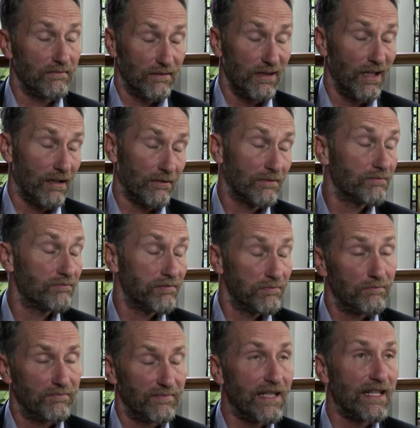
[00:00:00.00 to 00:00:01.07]
you know,
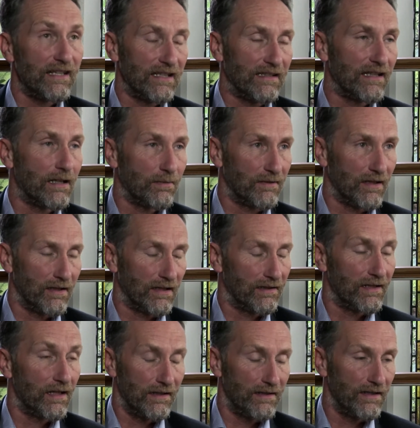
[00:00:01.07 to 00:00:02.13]
nearly doubling
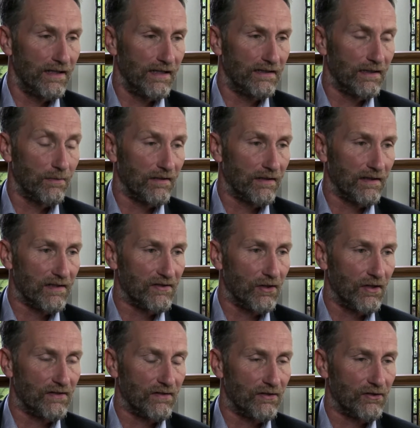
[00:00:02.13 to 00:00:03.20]
the size of the